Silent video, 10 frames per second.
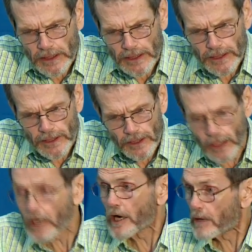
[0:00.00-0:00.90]

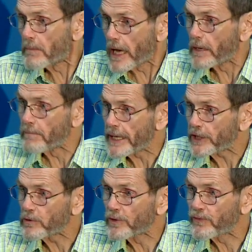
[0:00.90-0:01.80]
A
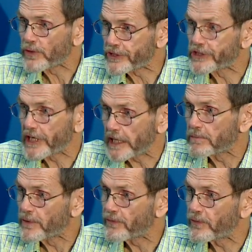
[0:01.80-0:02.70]
manual for
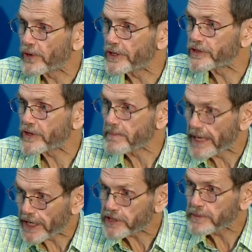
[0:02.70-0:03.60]
sustainable forestry
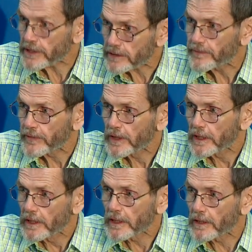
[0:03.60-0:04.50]
management
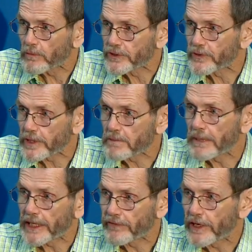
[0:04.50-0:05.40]
was written
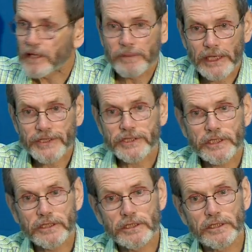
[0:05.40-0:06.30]
by environmentalists
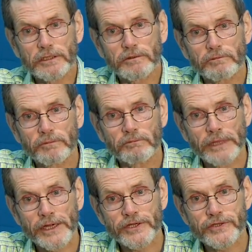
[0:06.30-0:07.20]
and
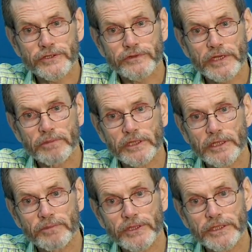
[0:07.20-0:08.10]
managers of timber
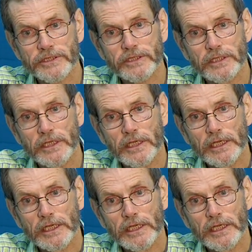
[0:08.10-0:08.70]
companies.